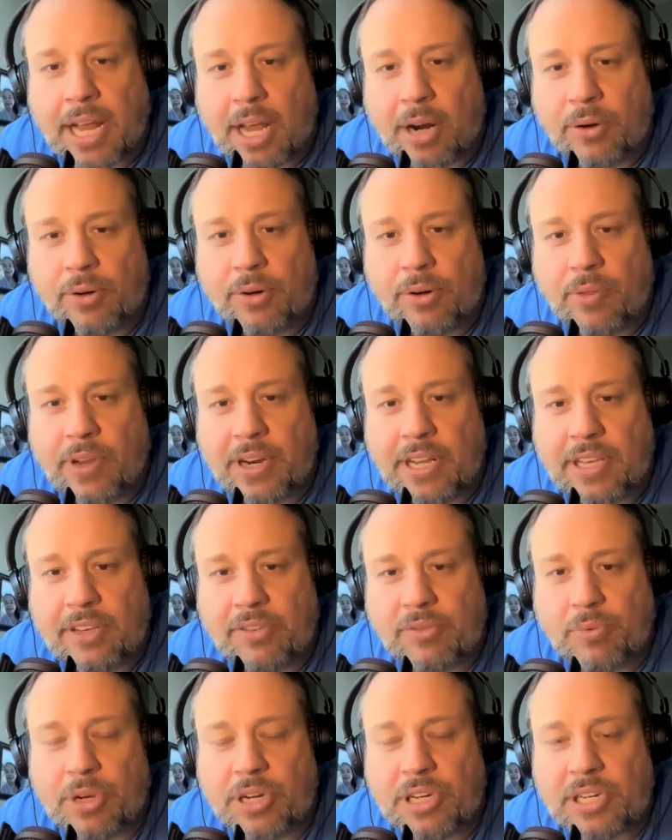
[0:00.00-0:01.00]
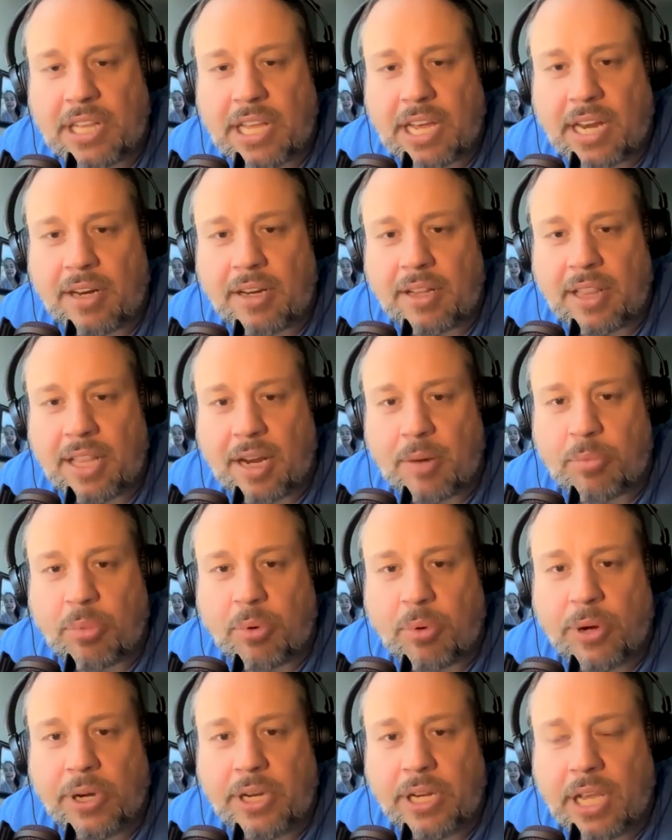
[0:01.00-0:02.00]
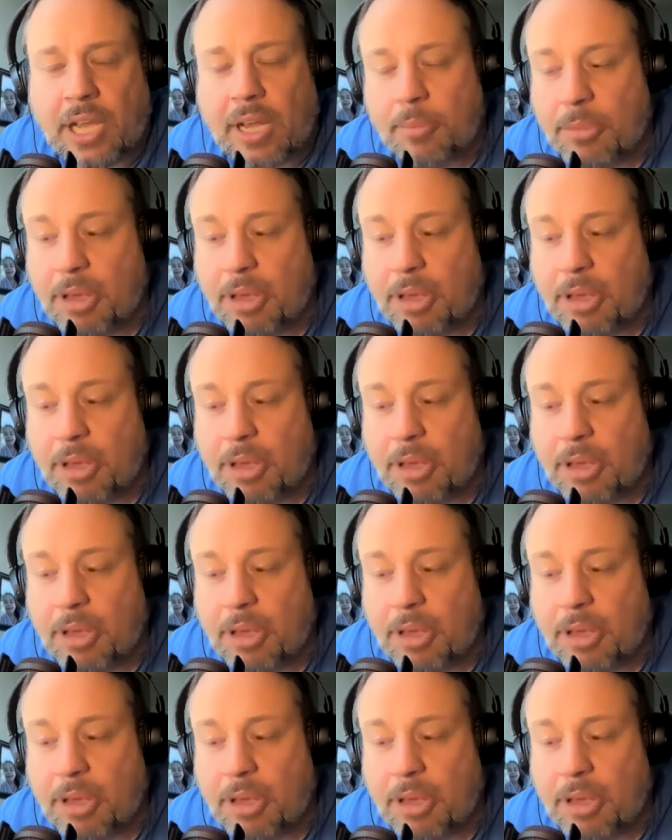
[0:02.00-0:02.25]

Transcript: I don't know that he's reached that point yet.